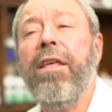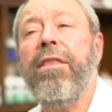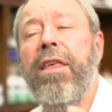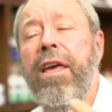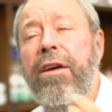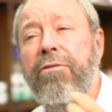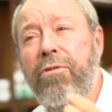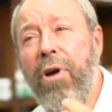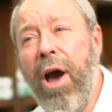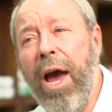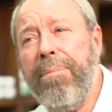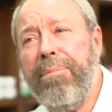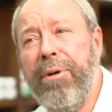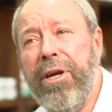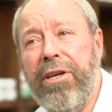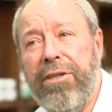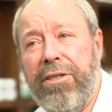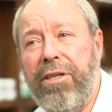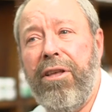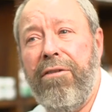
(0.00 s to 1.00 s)
They're right
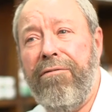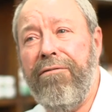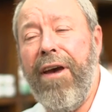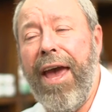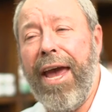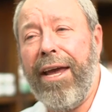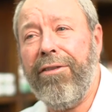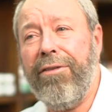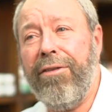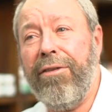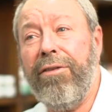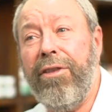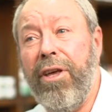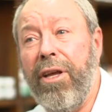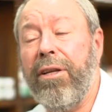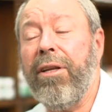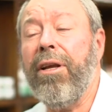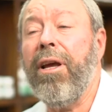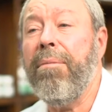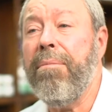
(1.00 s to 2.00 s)
because of the fact
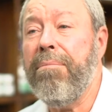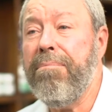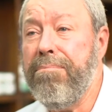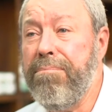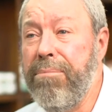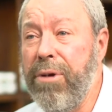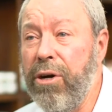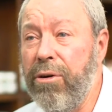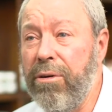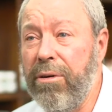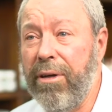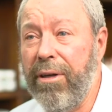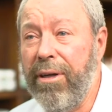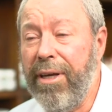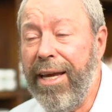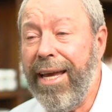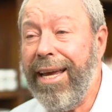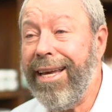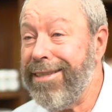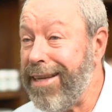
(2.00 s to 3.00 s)
that milk
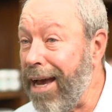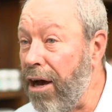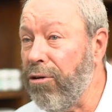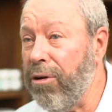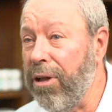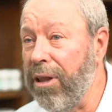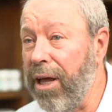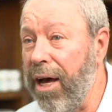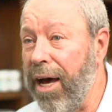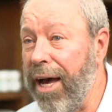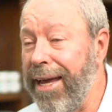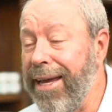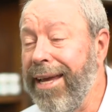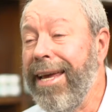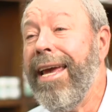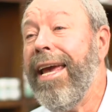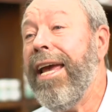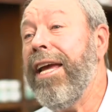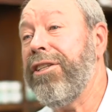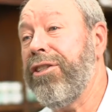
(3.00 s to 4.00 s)
is alkali,
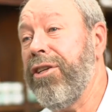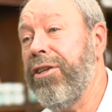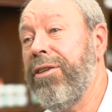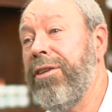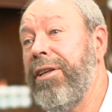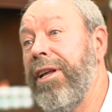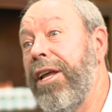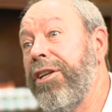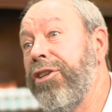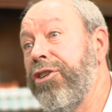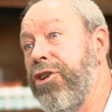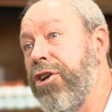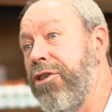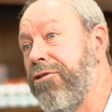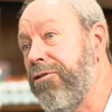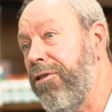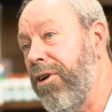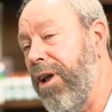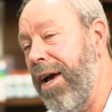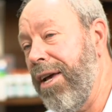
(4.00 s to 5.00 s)
it
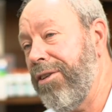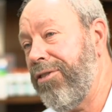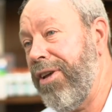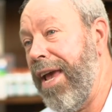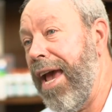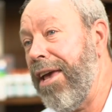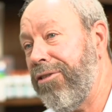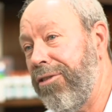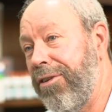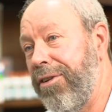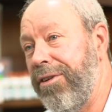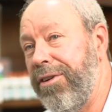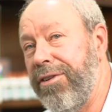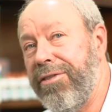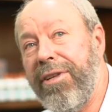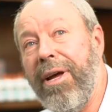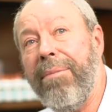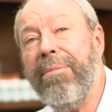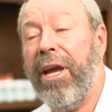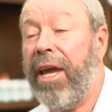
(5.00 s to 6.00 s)
neutralises the acid in your
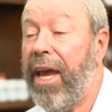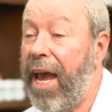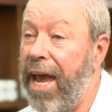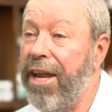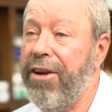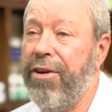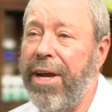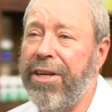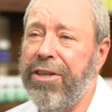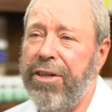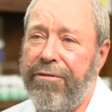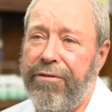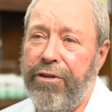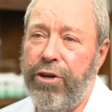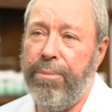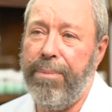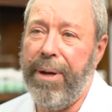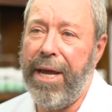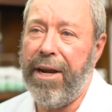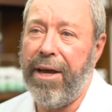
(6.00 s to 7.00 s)
stomach and you actually
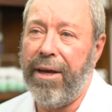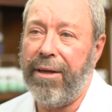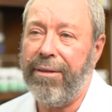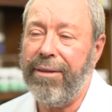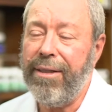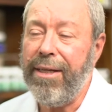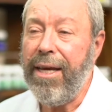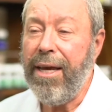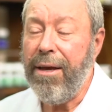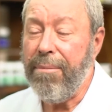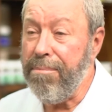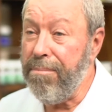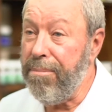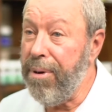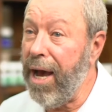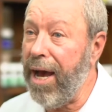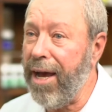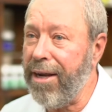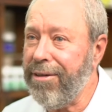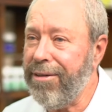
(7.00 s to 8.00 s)
feel better.
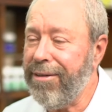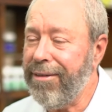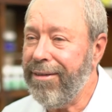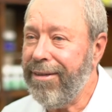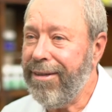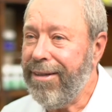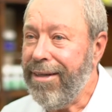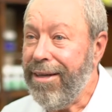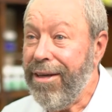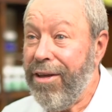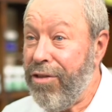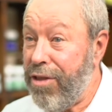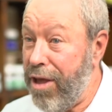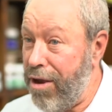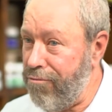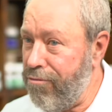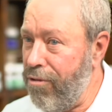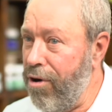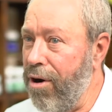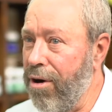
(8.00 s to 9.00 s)
But
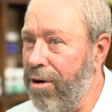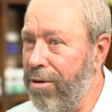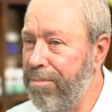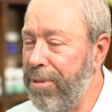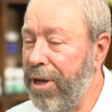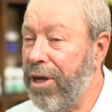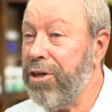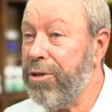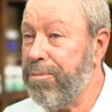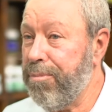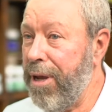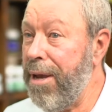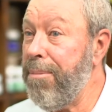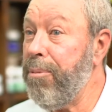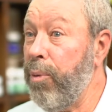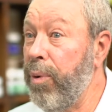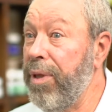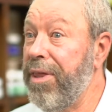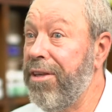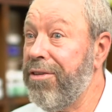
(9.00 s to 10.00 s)
they're wrong because
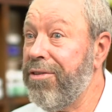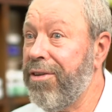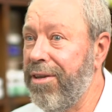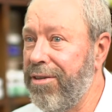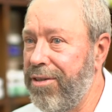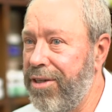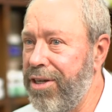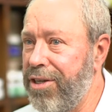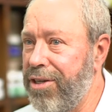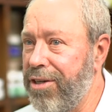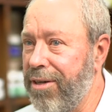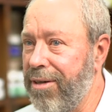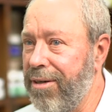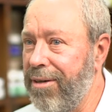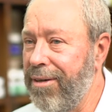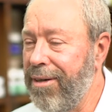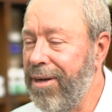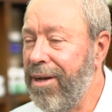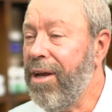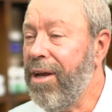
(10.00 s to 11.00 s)
people with this condition